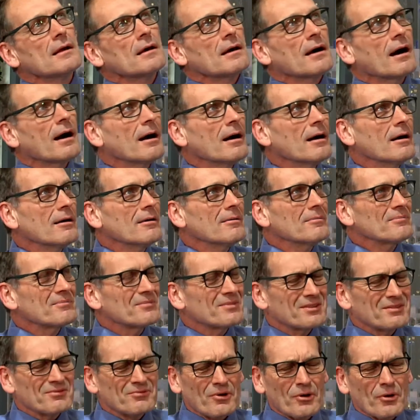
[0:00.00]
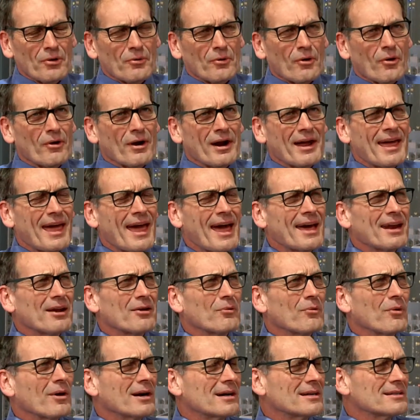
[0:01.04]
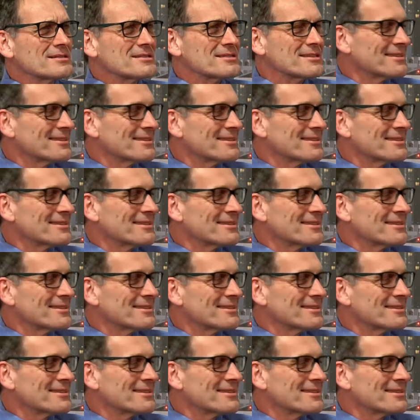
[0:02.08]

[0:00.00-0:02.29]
I had it once.